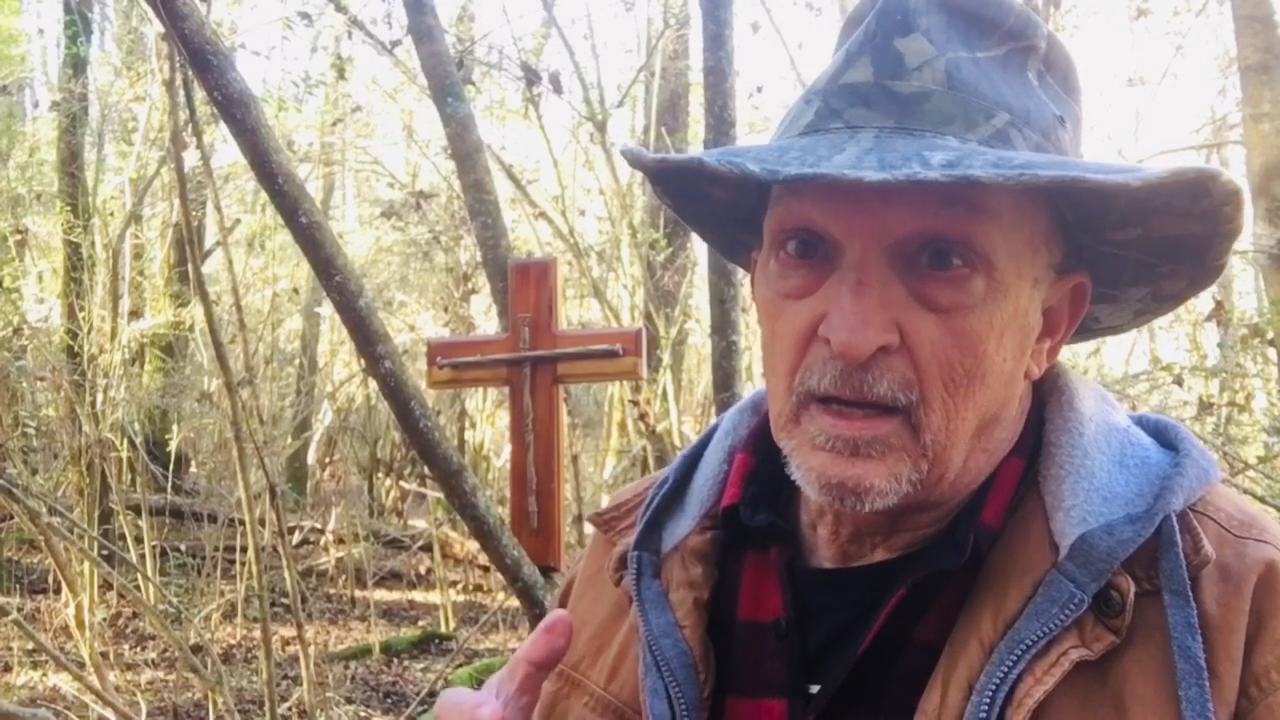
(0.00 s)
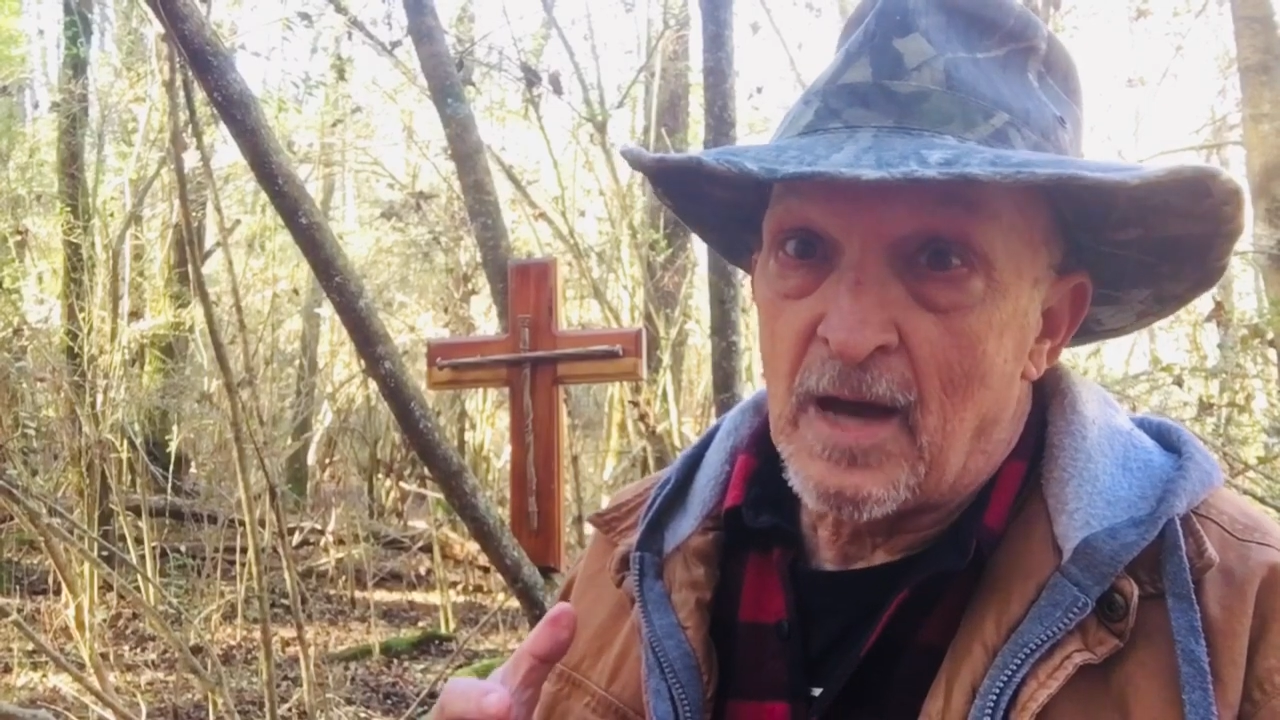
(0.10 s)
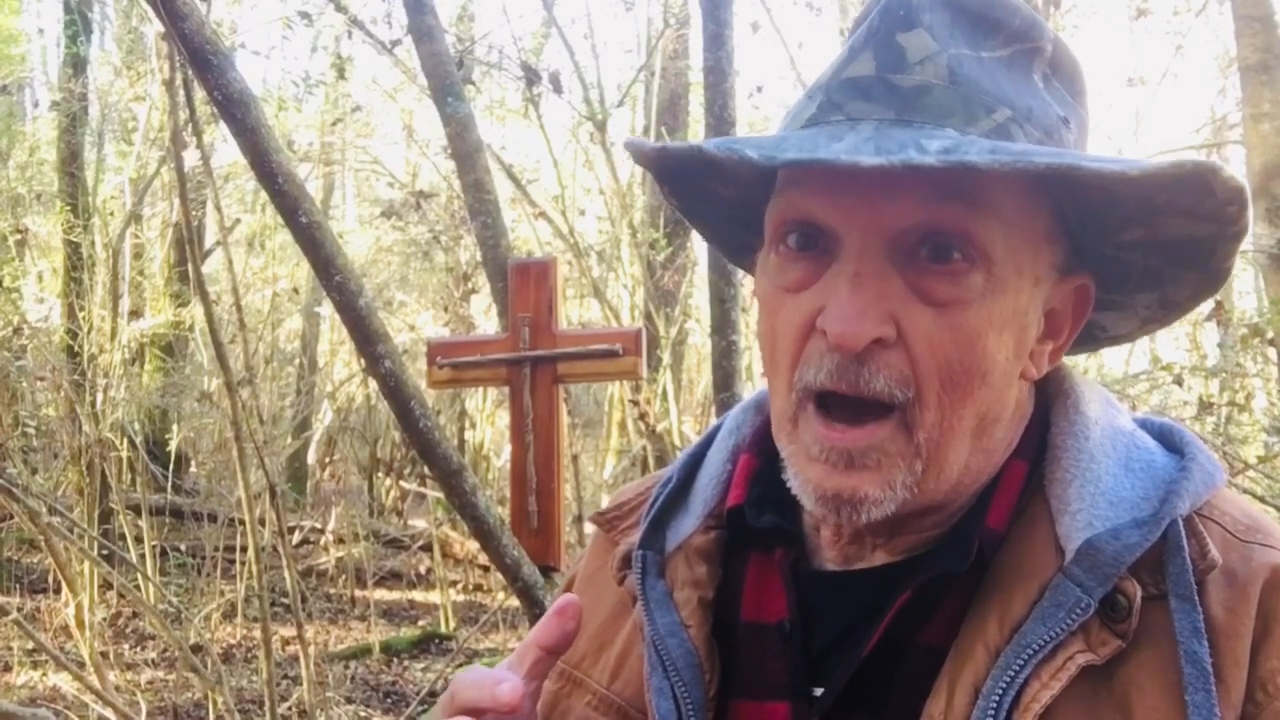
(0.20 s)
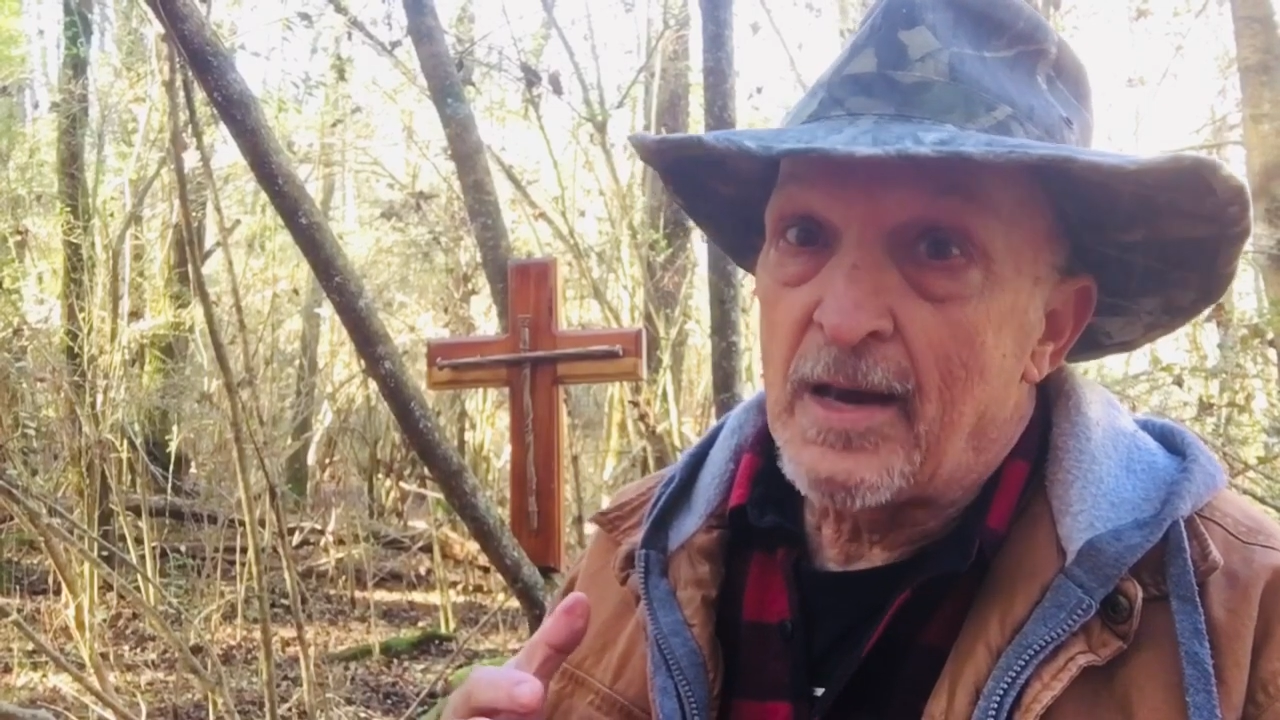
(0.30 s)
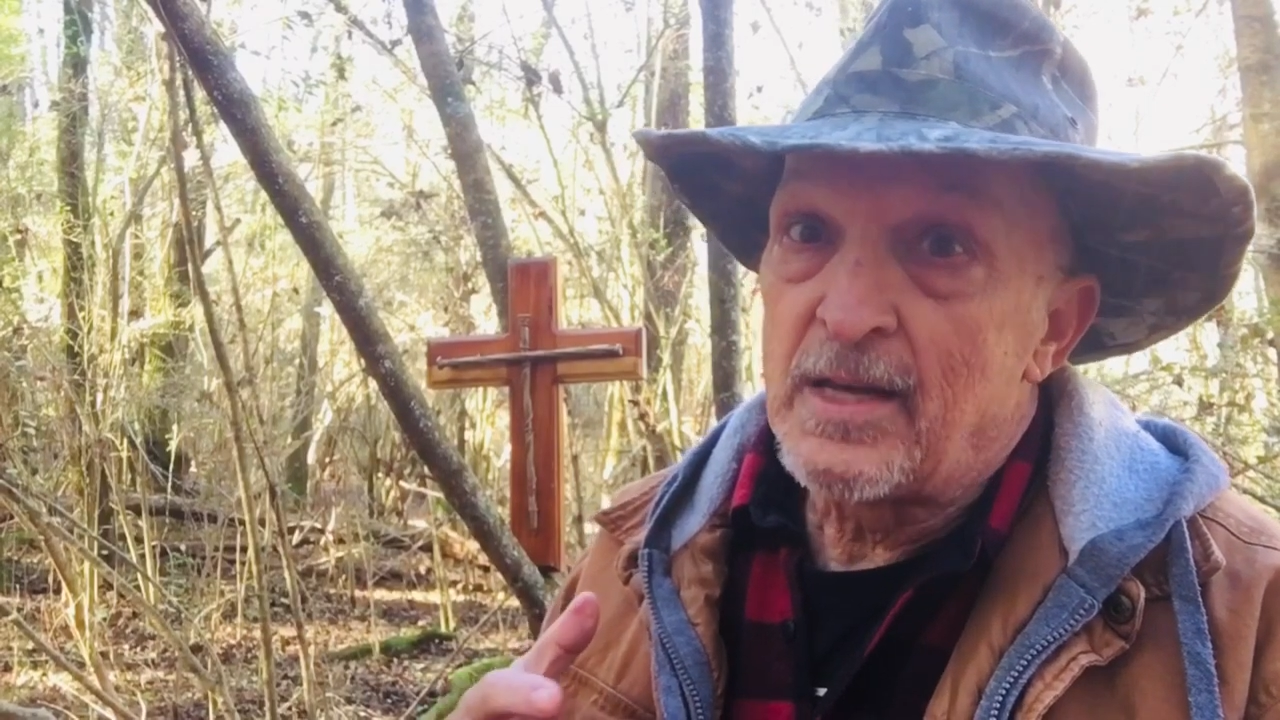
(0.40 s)

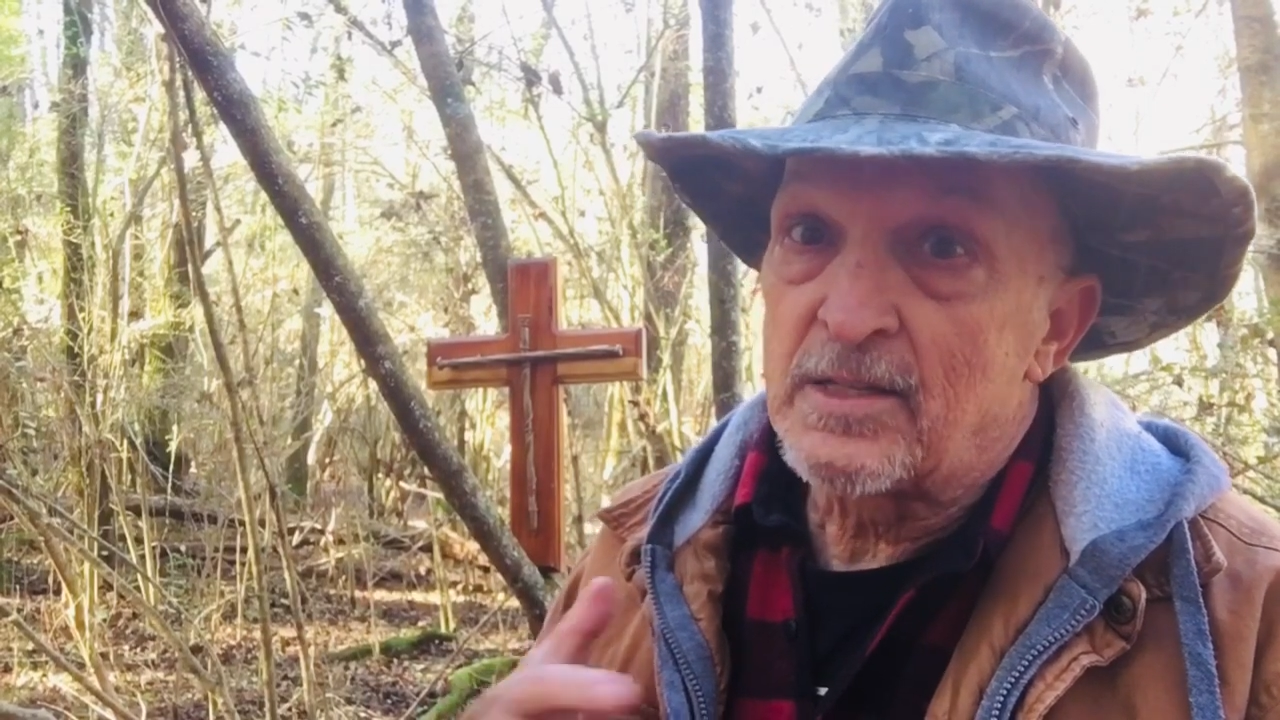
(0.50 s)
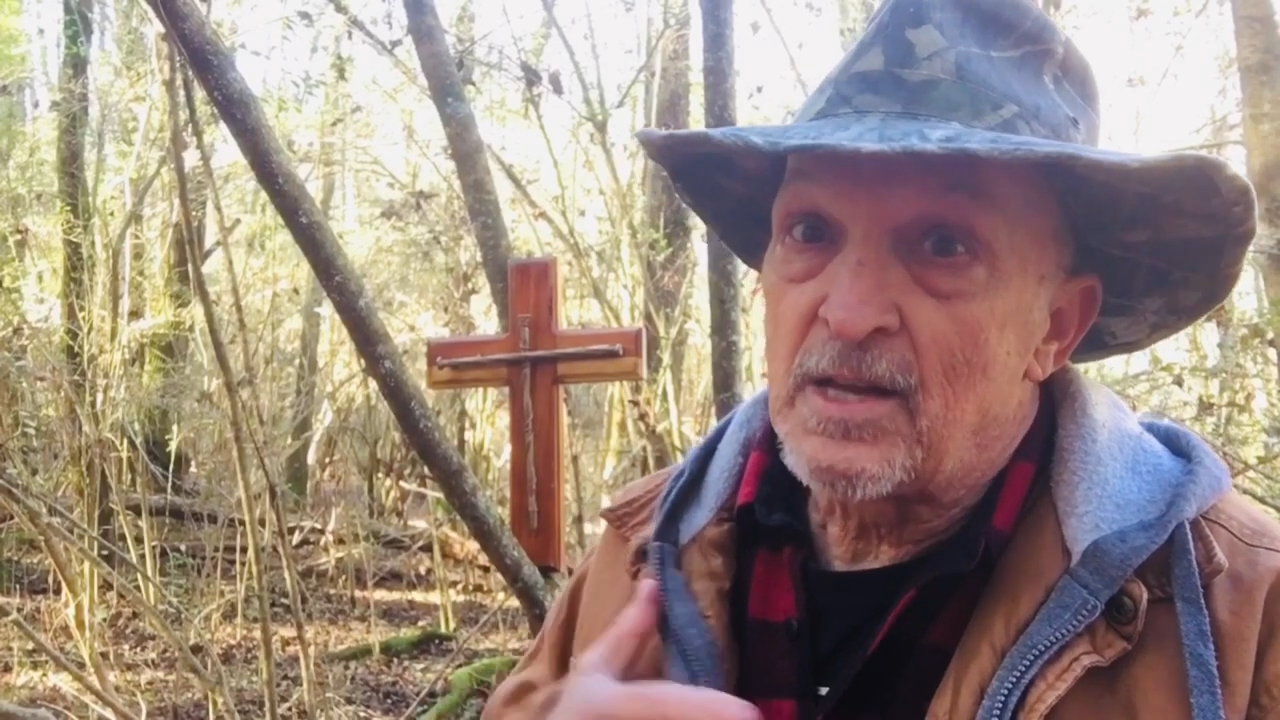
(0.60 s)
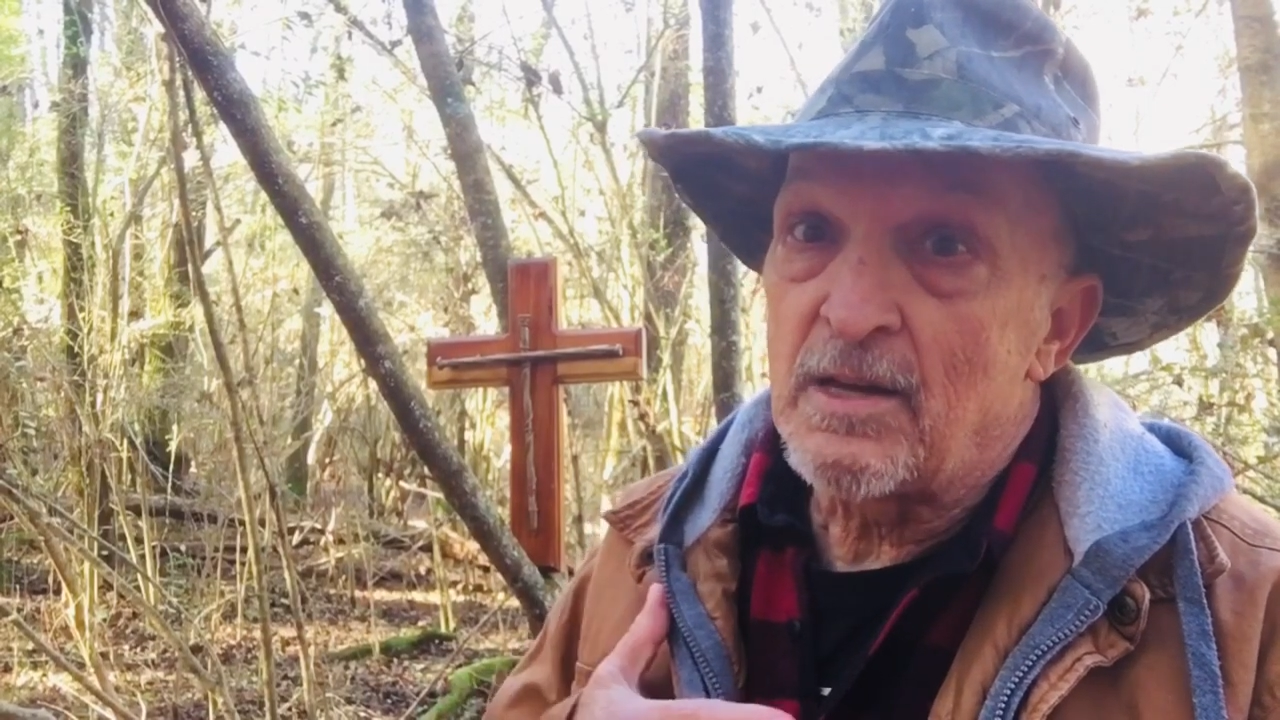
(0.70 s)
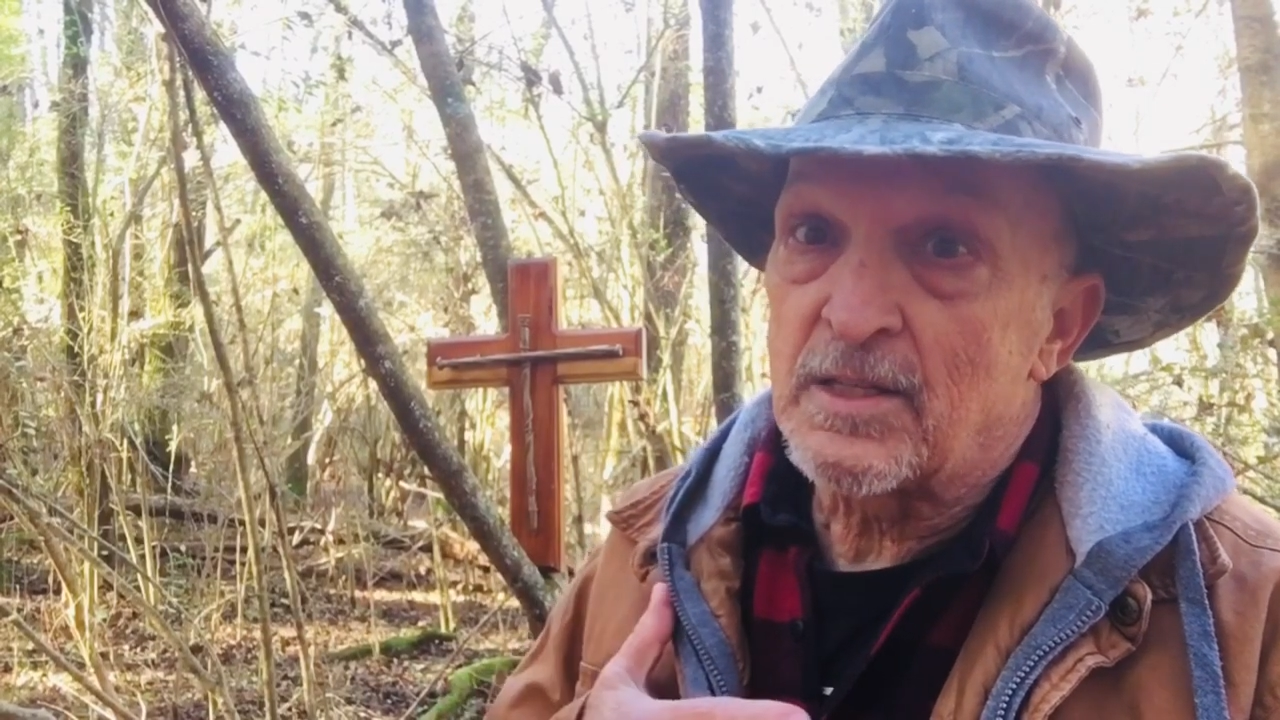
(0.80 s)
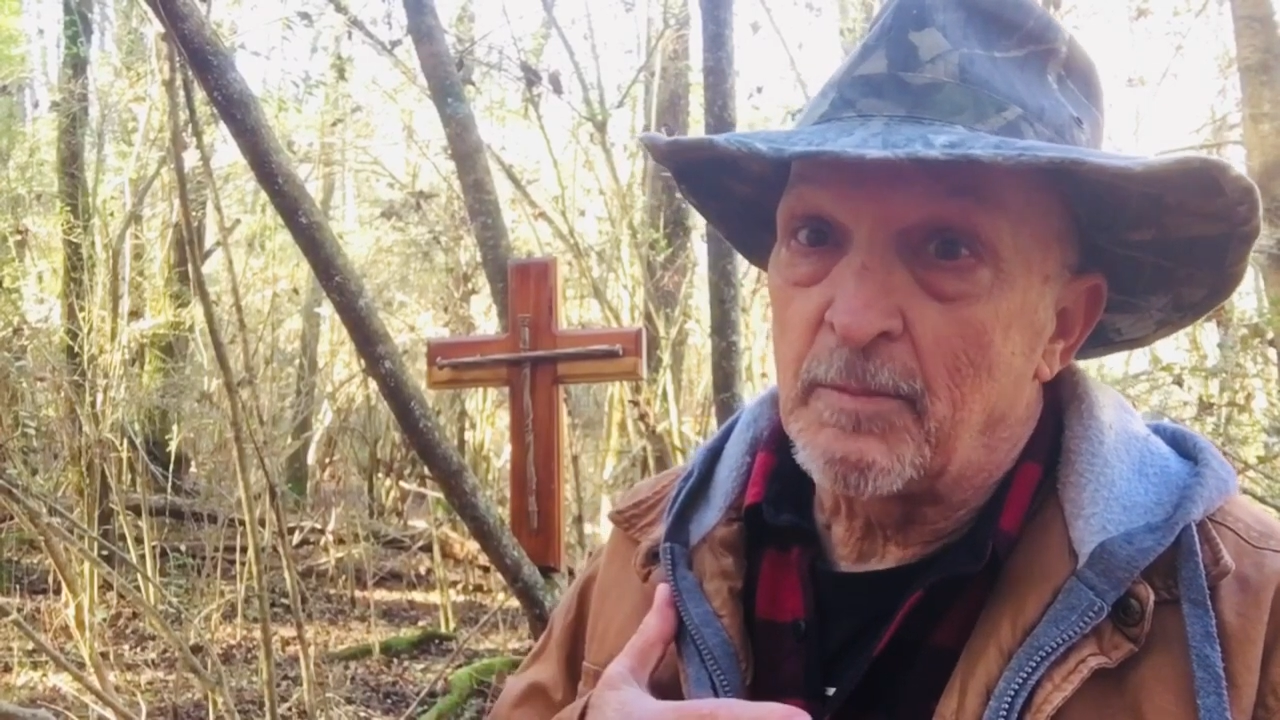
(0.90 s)
has
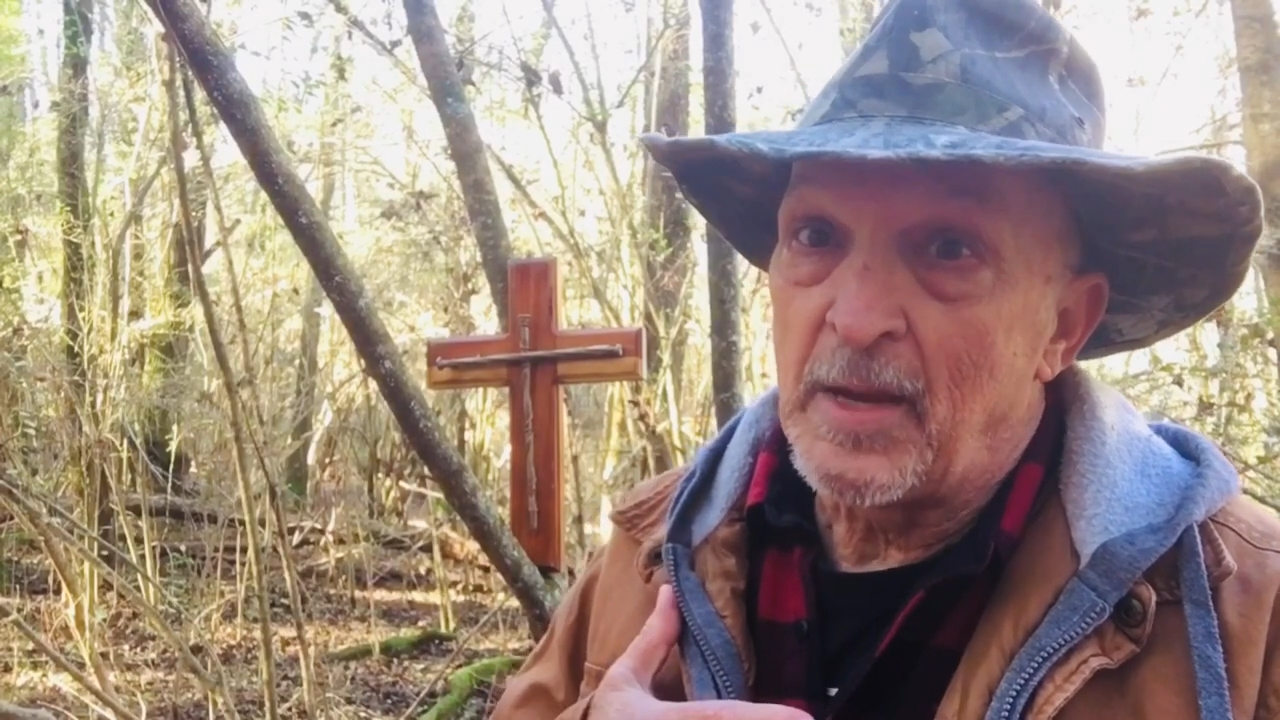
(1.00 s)
done some